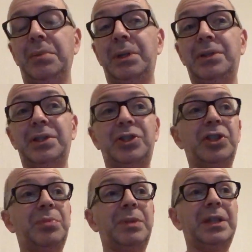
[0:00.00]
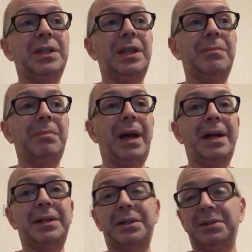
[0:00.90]
because it's just me sitting
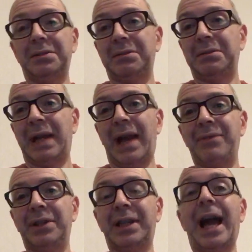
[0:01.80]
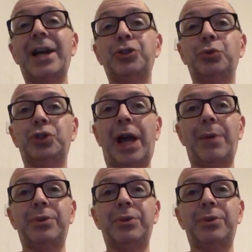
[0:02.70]
back having a casual chat